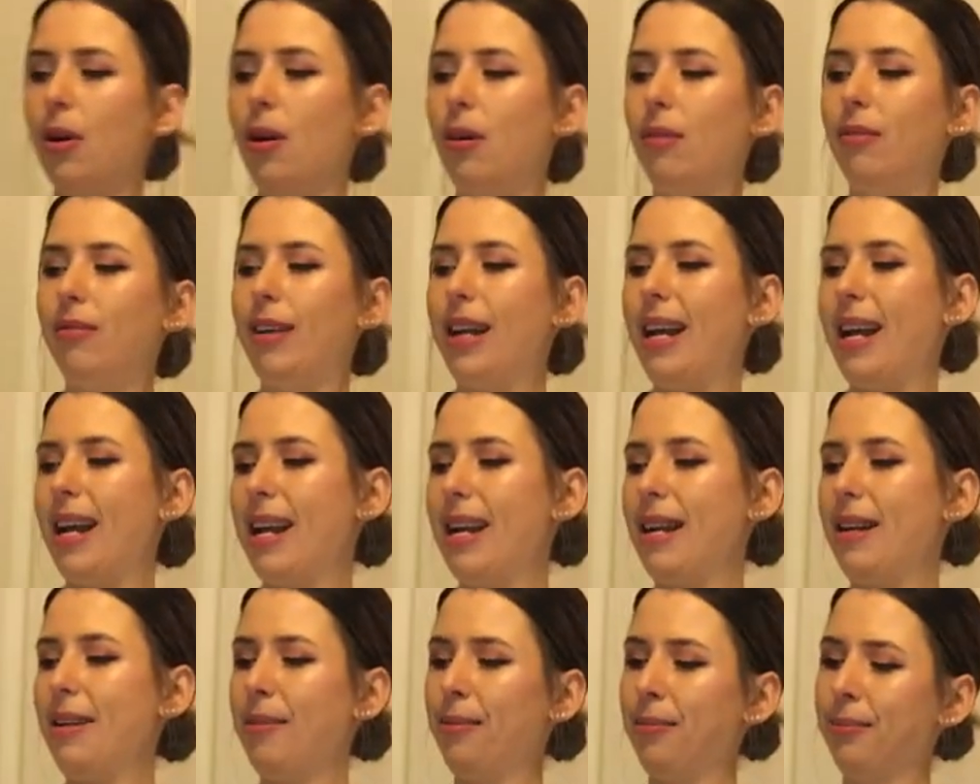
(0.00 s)
of
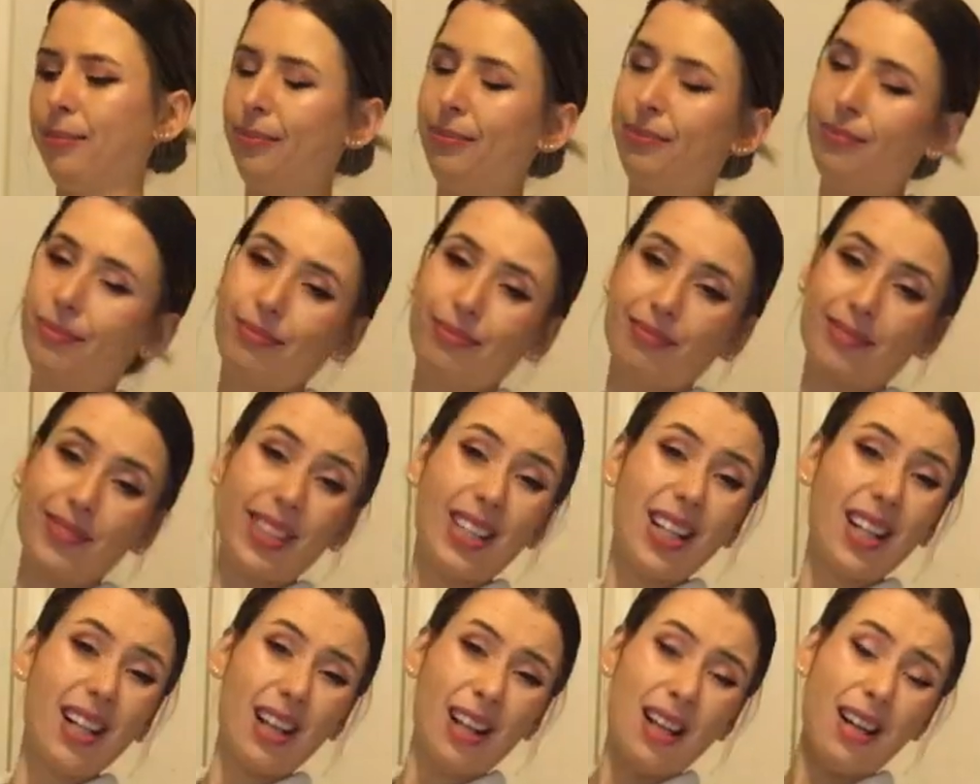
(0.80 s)
a
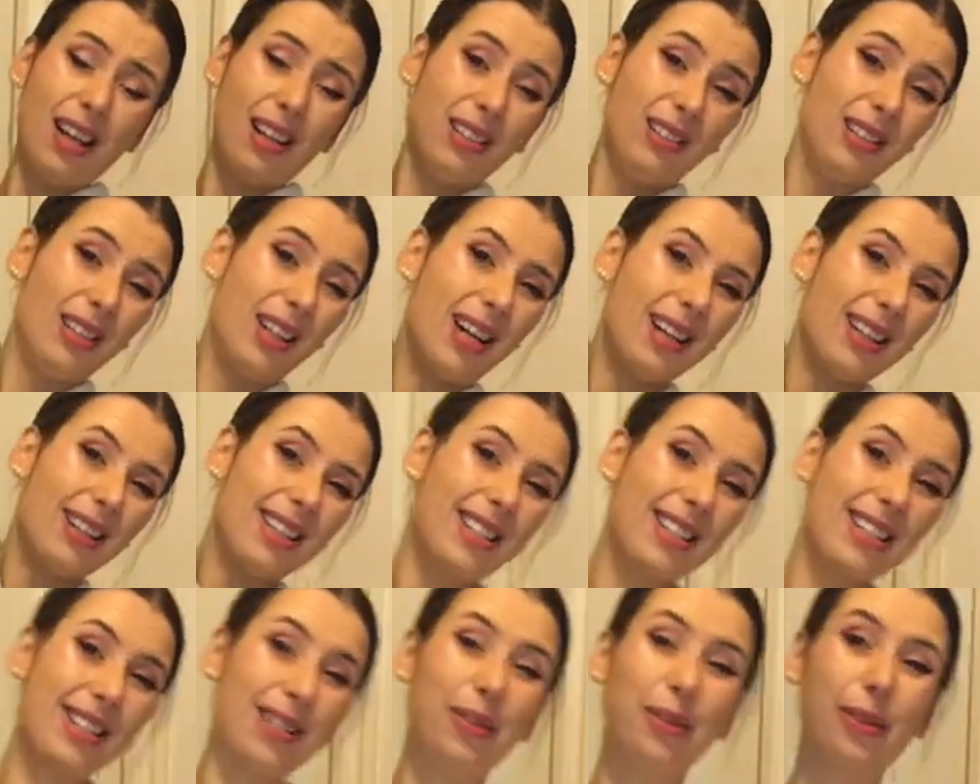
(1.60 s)

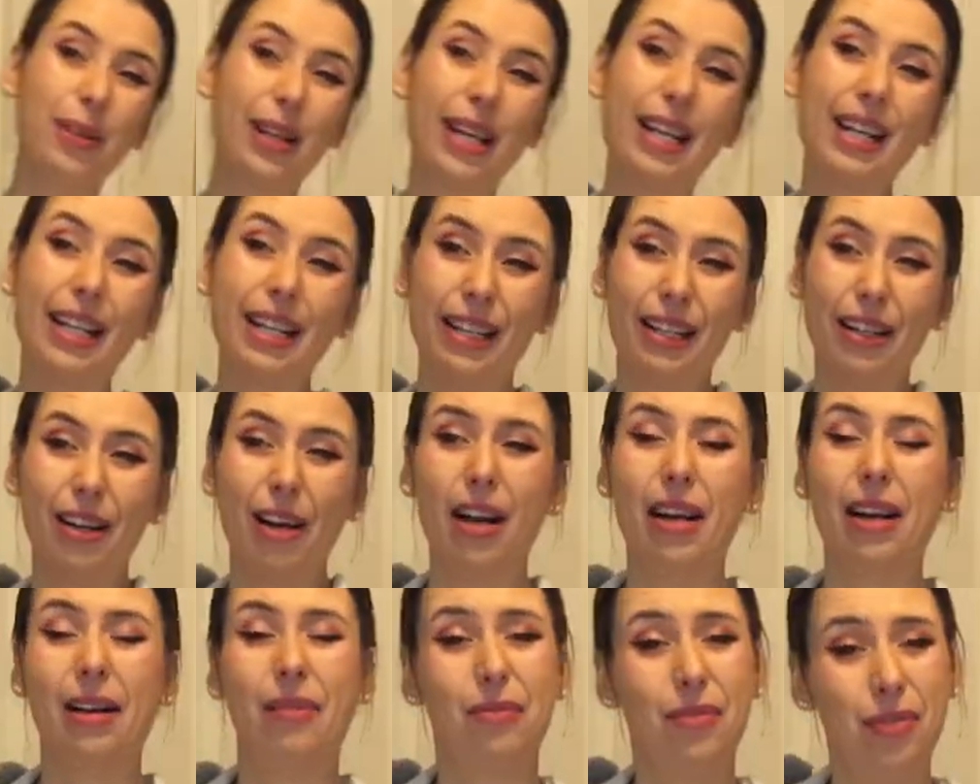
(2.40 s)
luxe looking
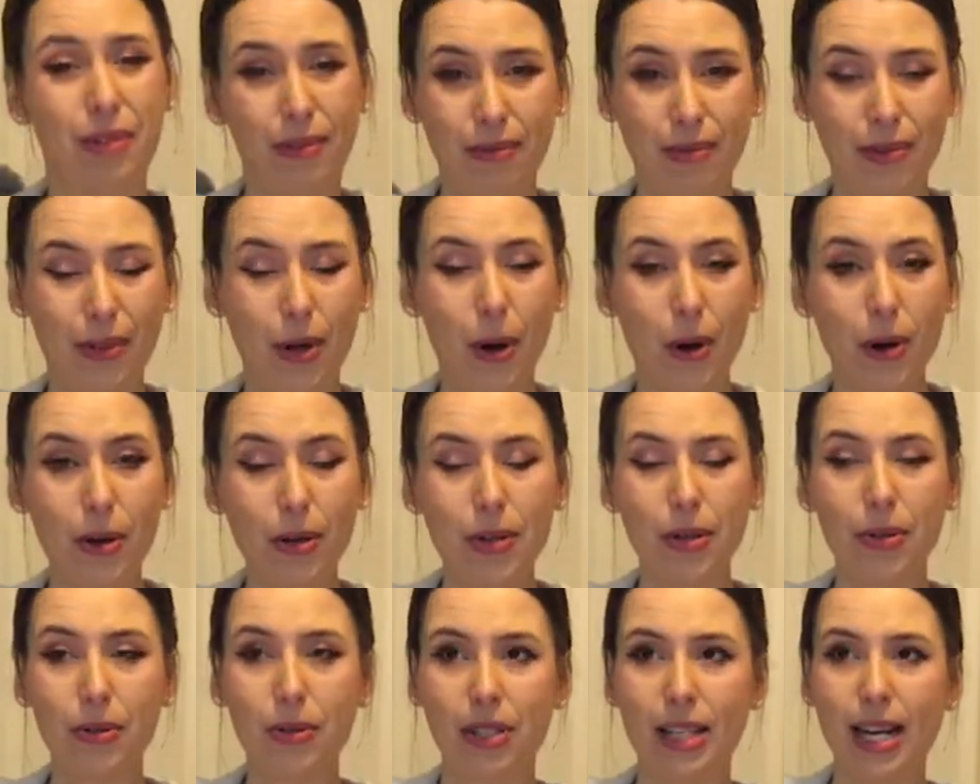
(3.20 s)
kind of
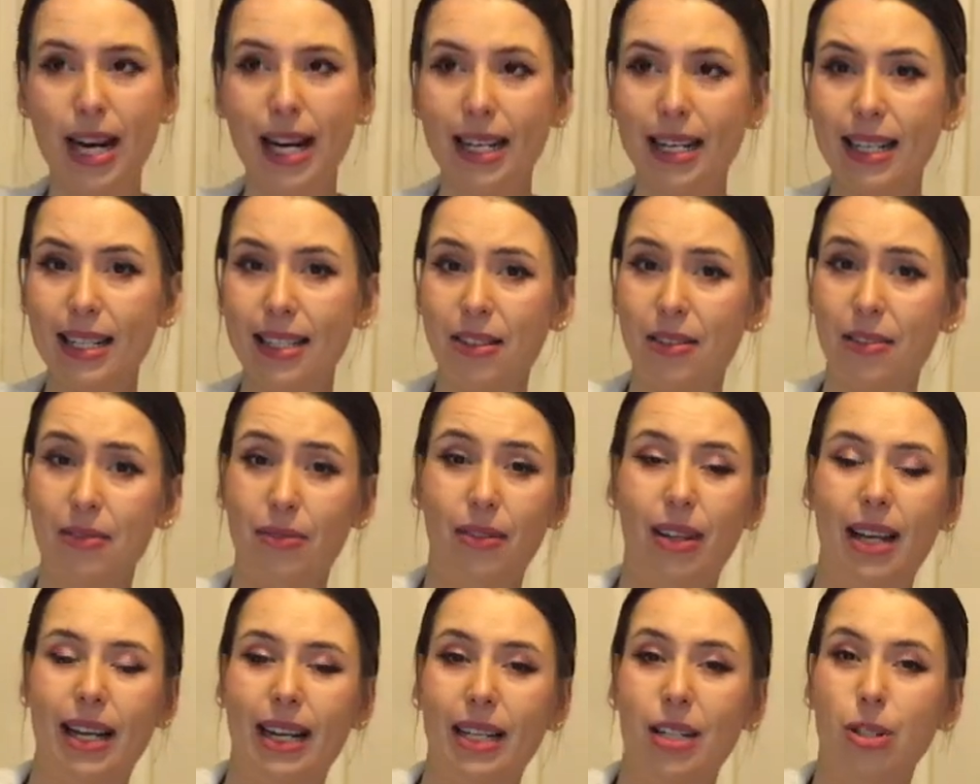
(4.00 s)
coat or jacket, so
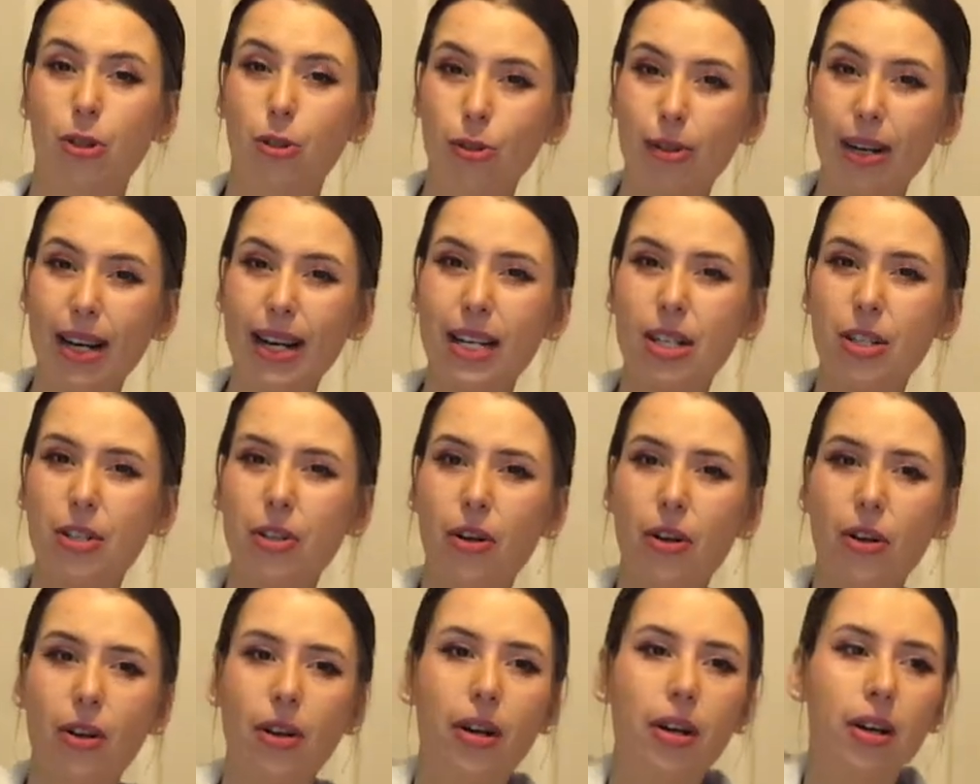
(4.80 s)
like a trench
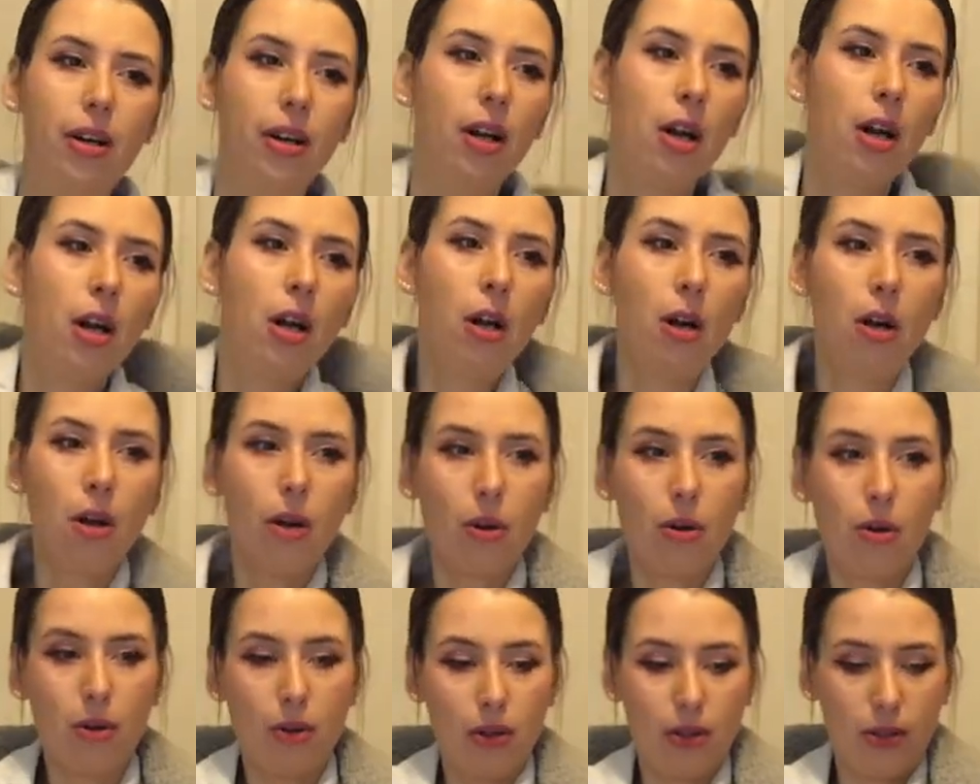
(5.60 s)
coat,
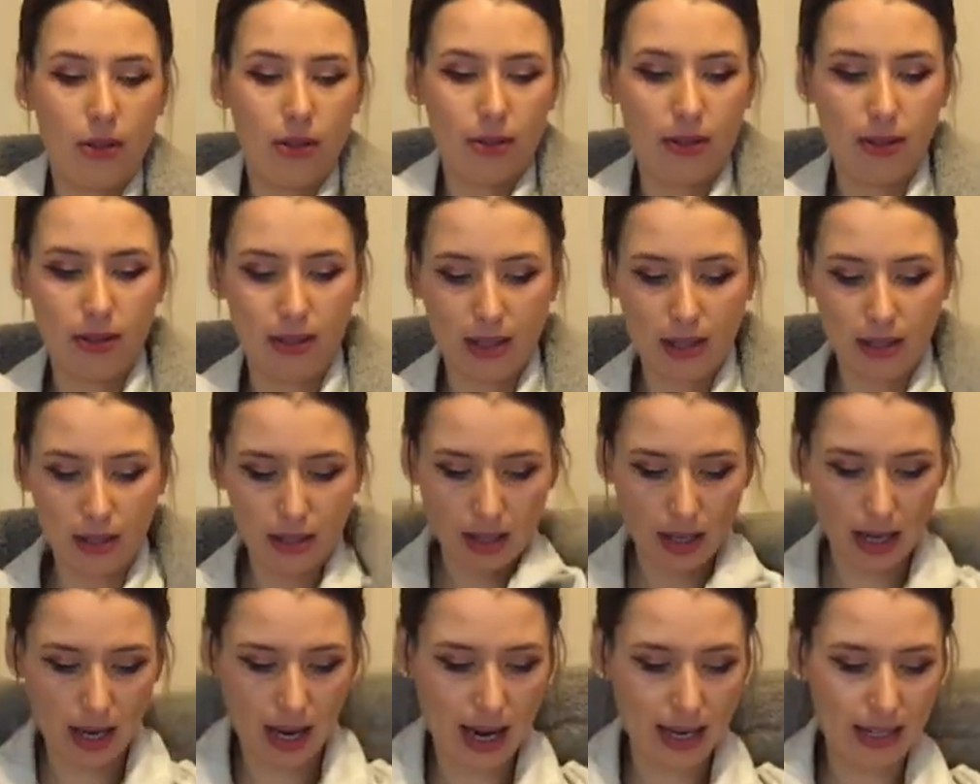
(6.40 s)
or
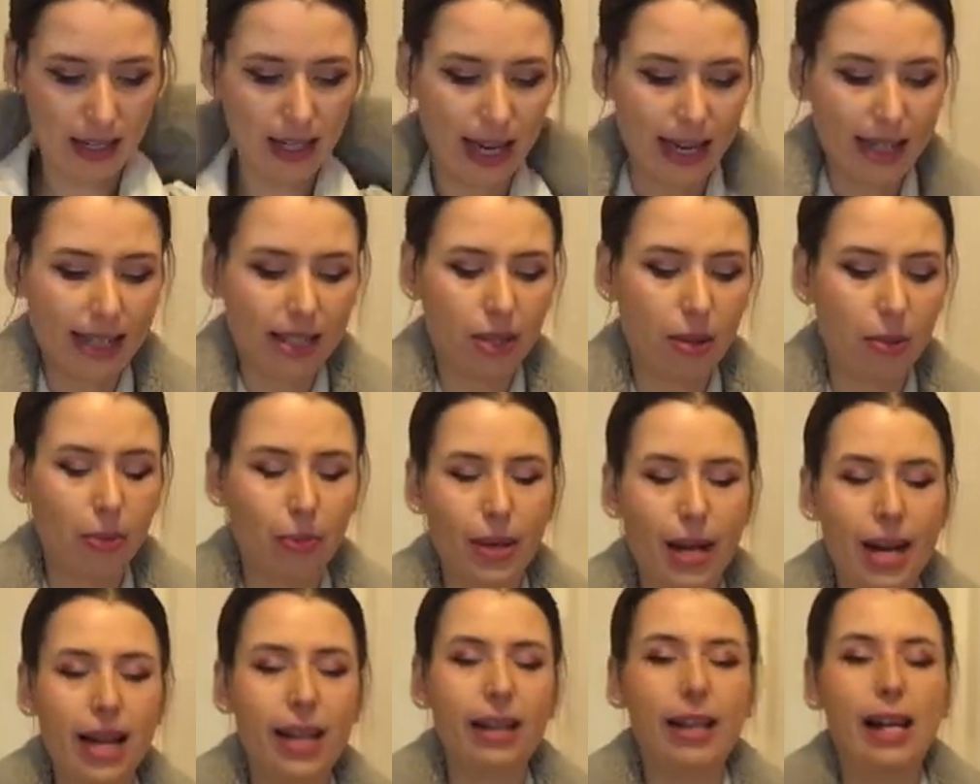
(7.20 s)
I like to
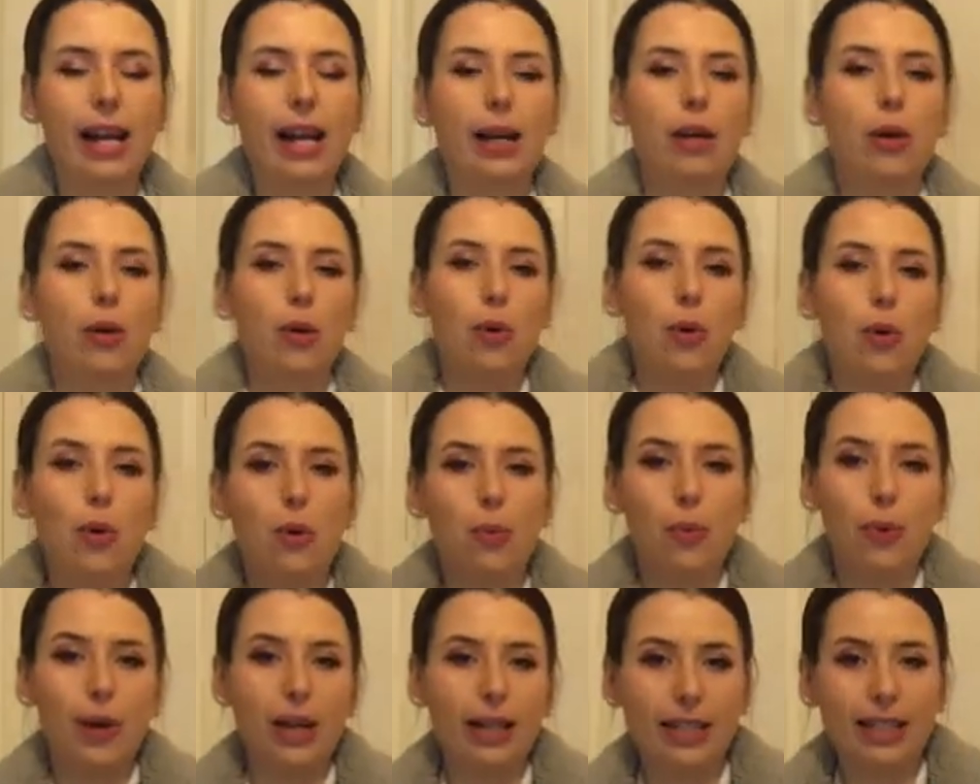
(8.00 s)
wear like
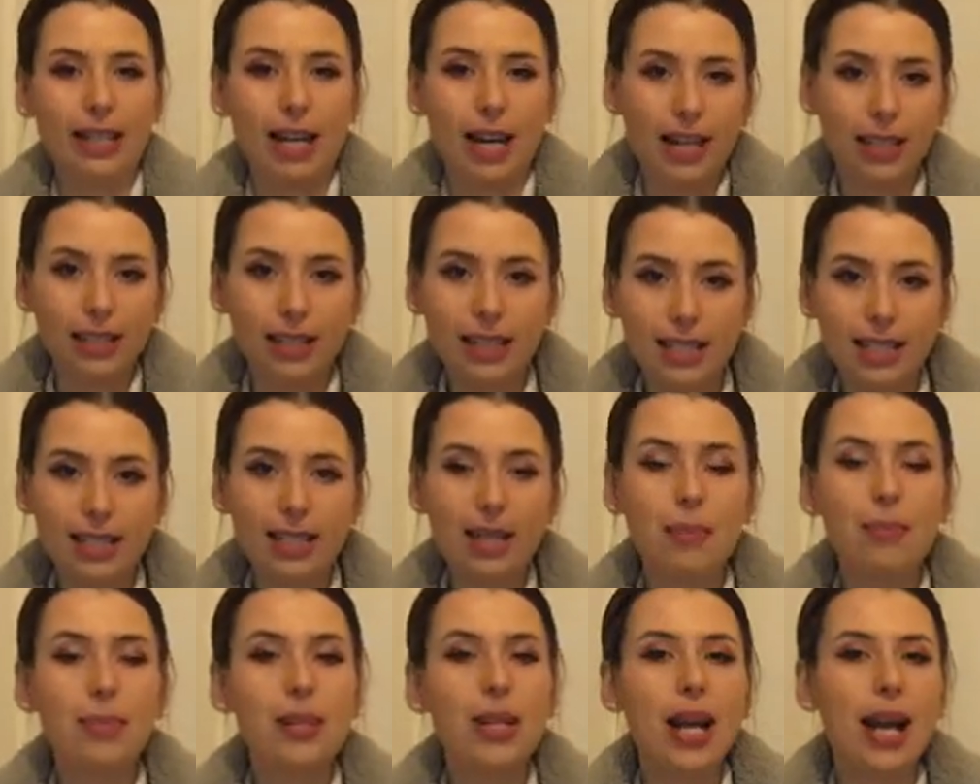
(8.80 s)
all one color
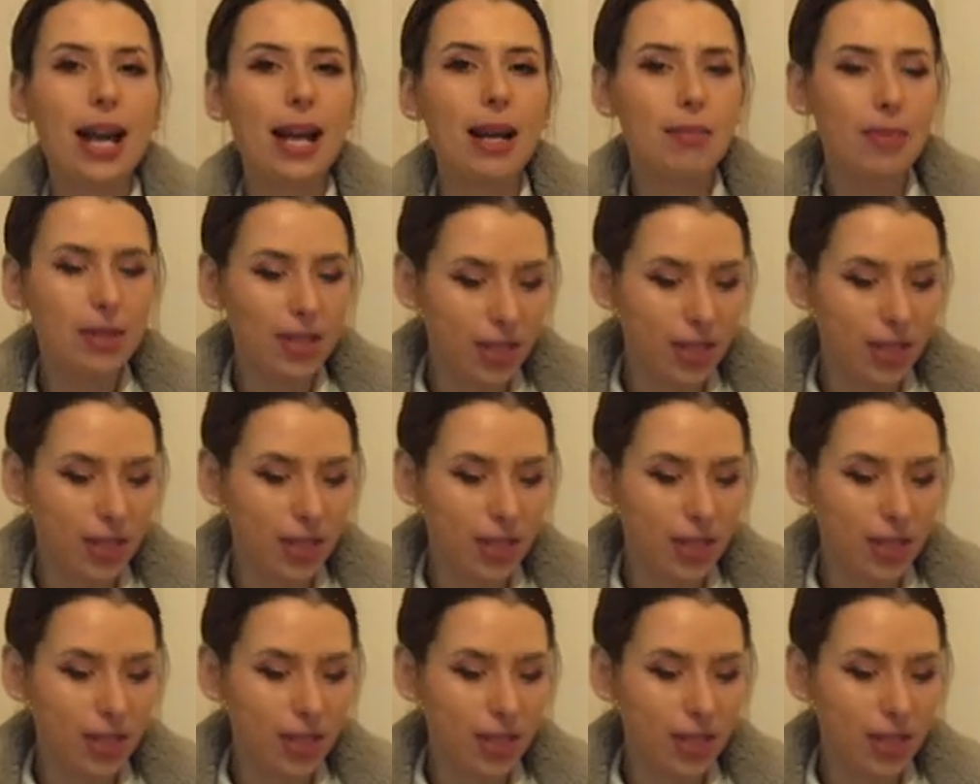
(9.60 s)
sometimes,